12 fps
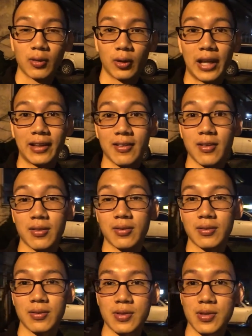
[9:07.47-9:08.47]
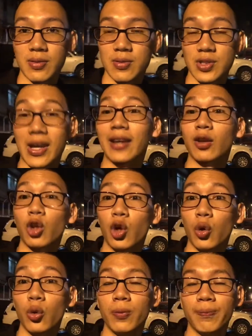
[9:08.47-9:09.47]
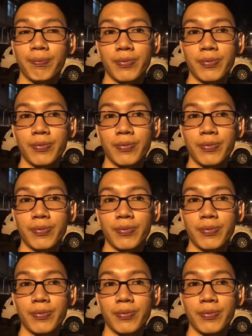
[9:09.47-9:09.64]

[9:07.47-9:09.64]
or like the site 2,